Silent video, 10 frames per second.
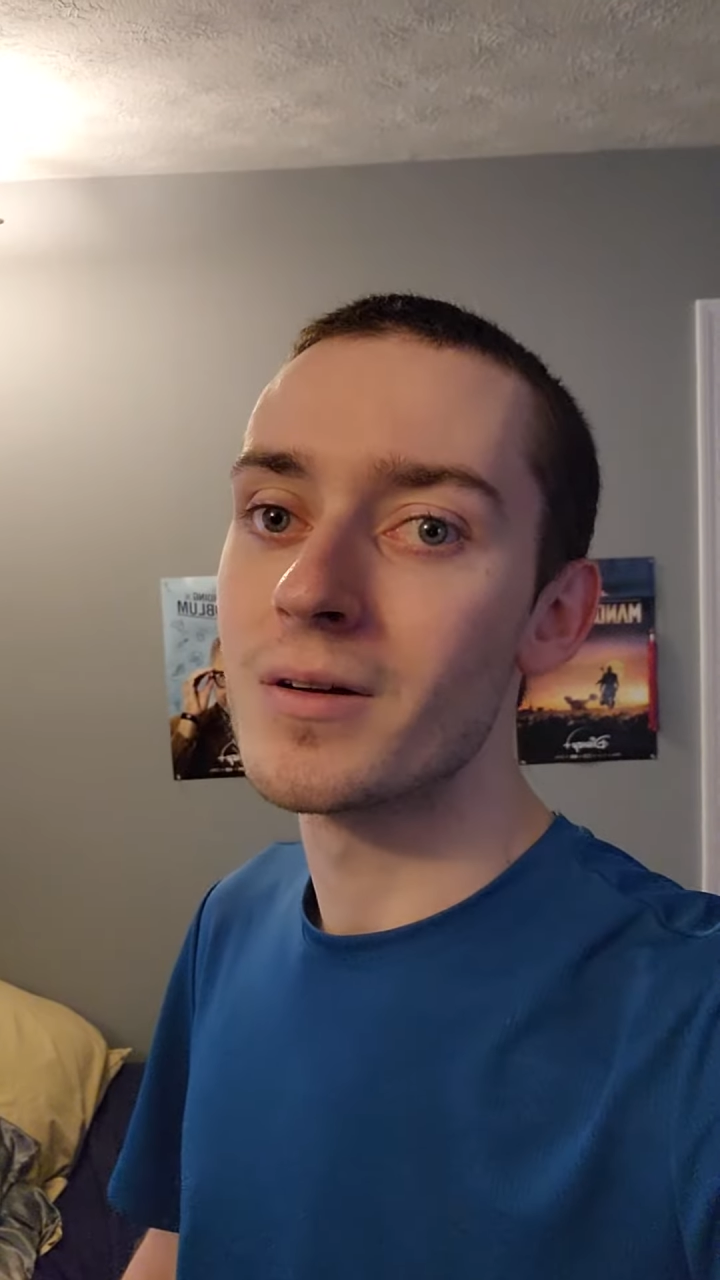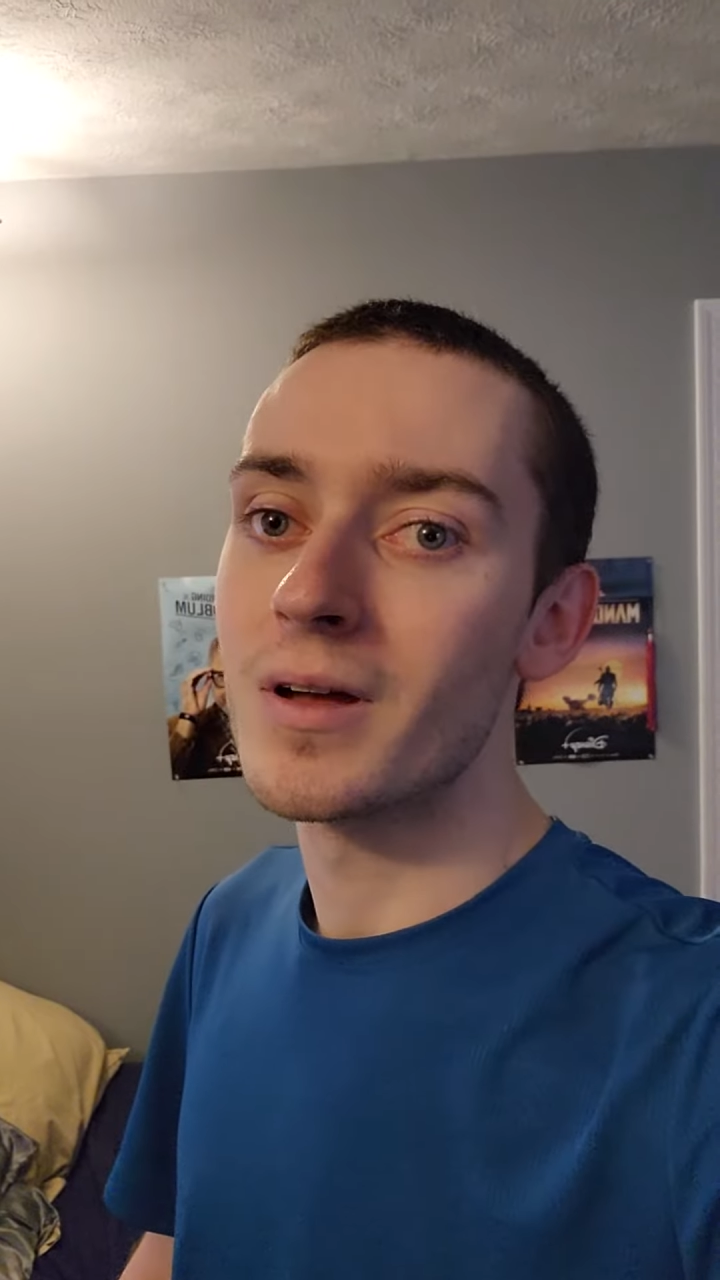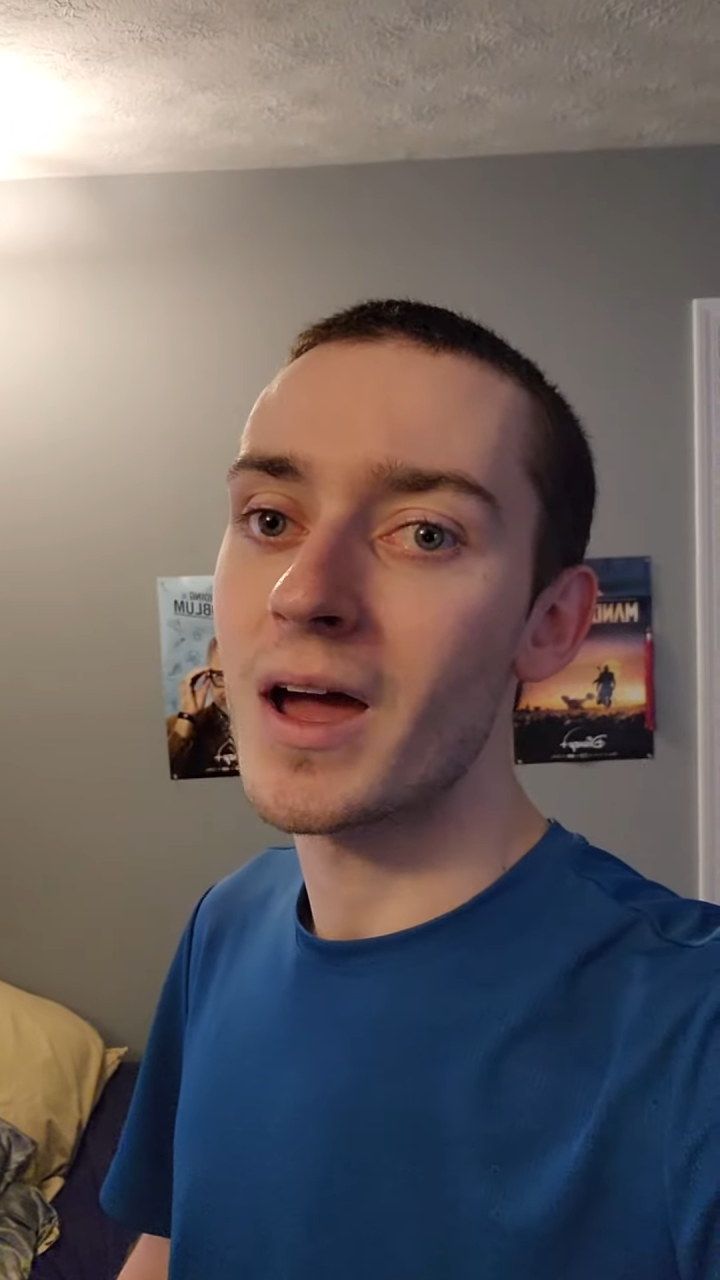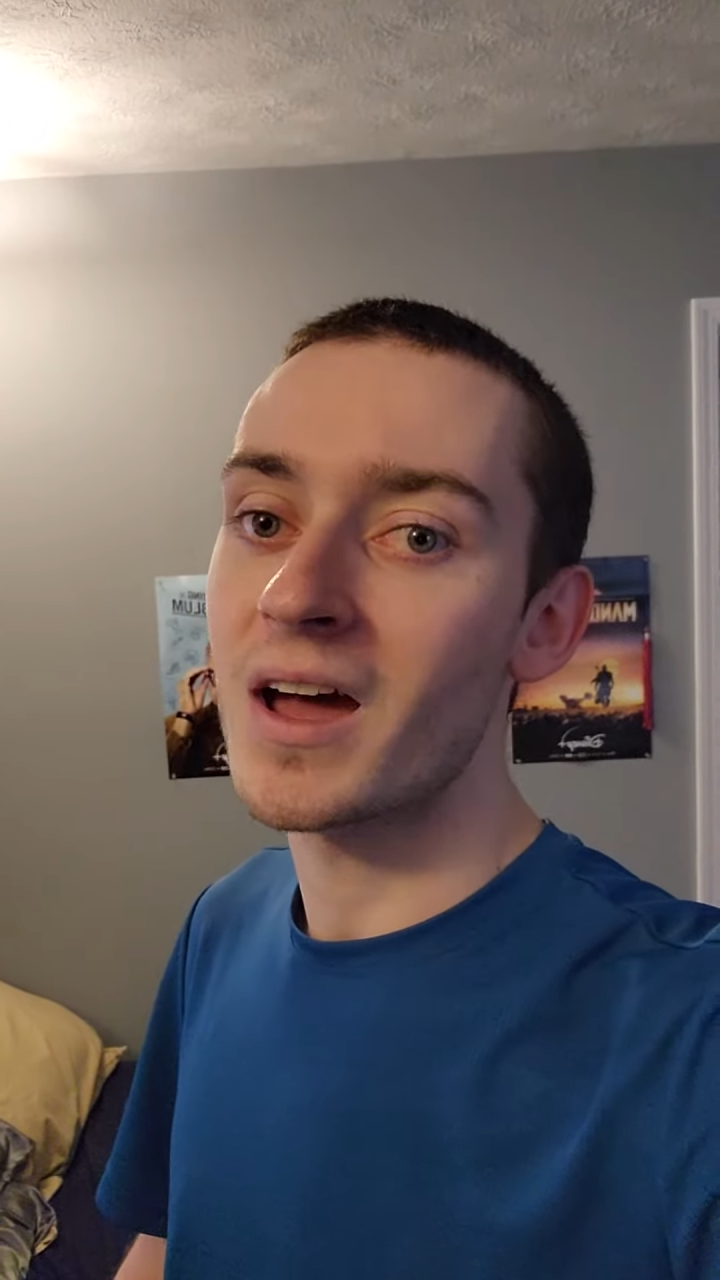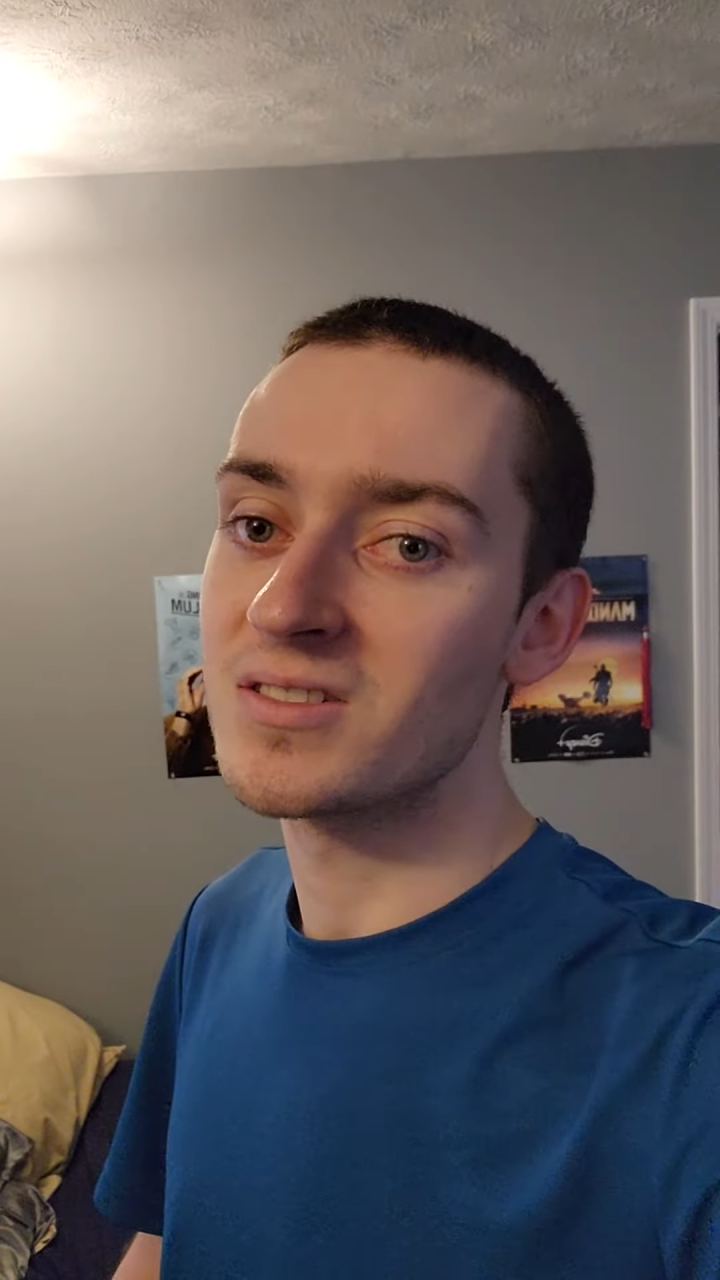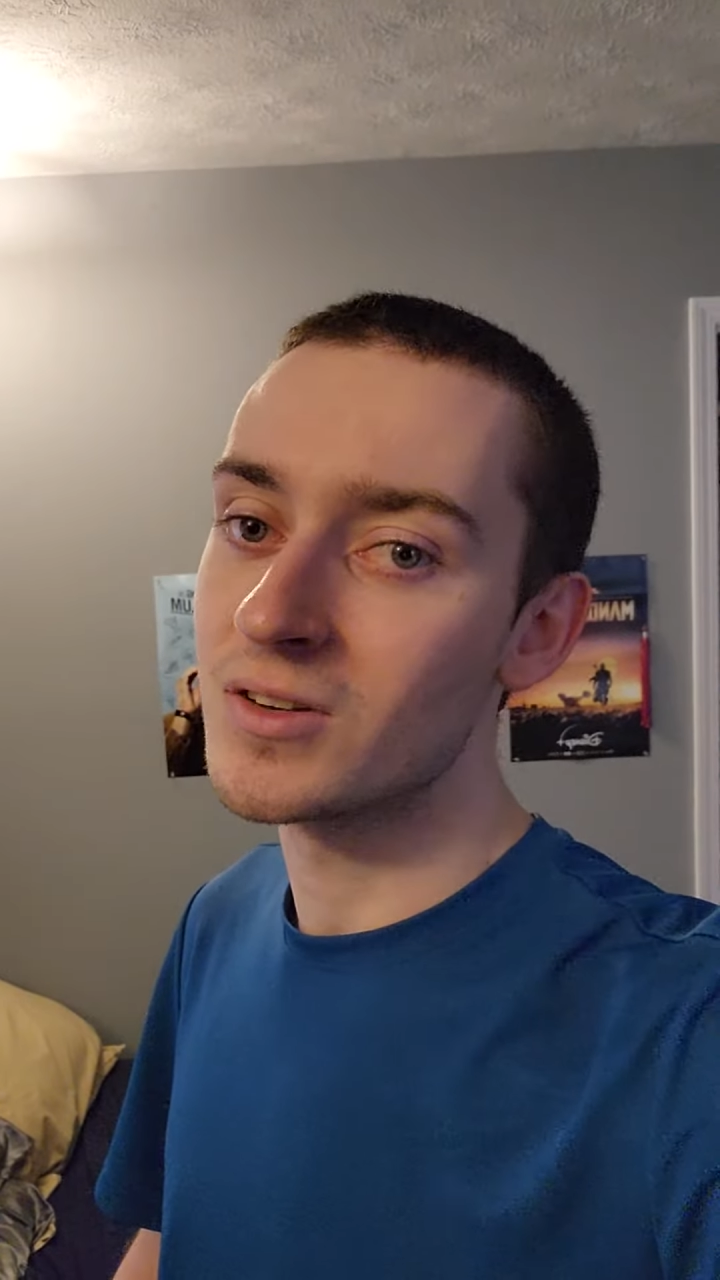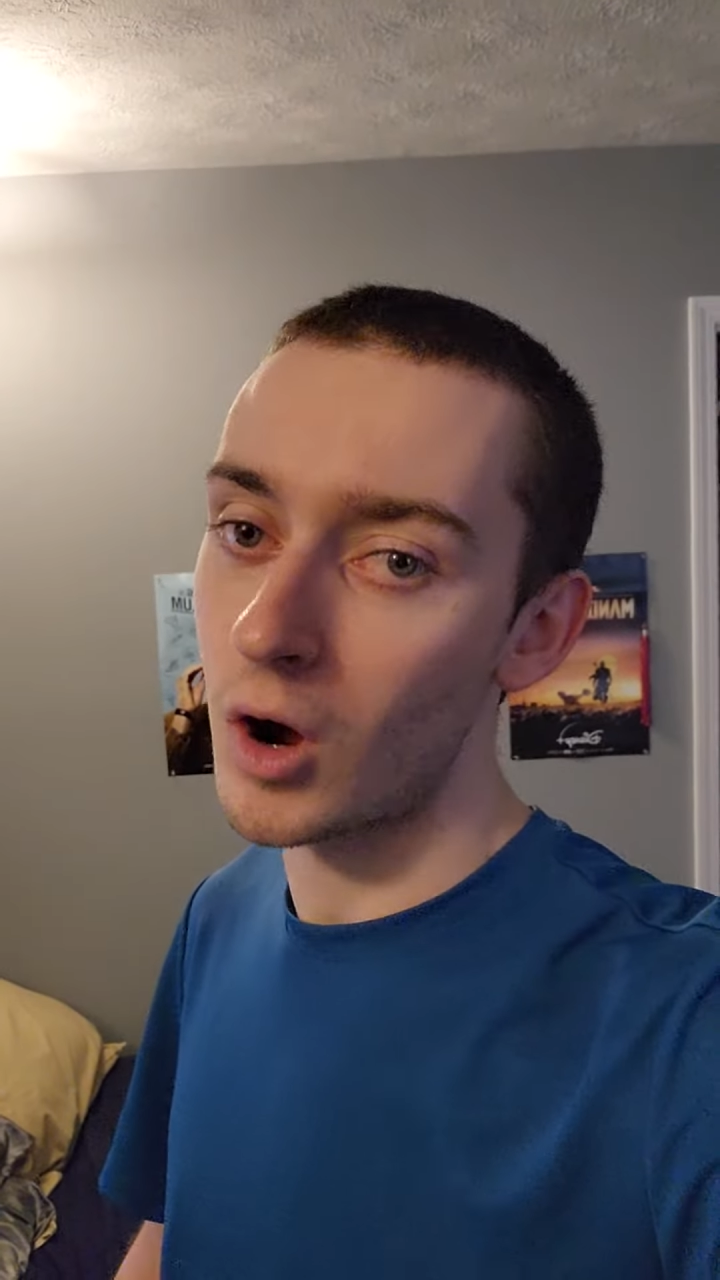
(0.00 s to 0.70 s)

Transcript: as an